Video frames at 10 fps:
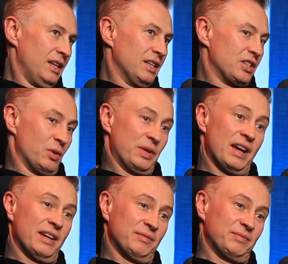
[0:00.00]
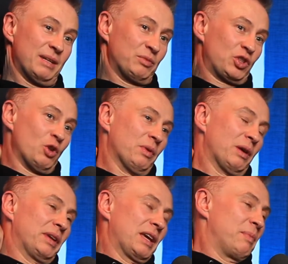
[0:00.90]
So yeah, I'm just hoping
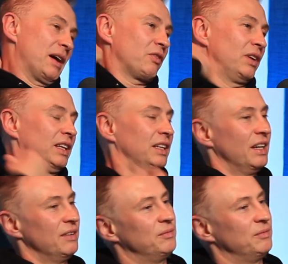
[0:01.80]
that we get back, really. You know.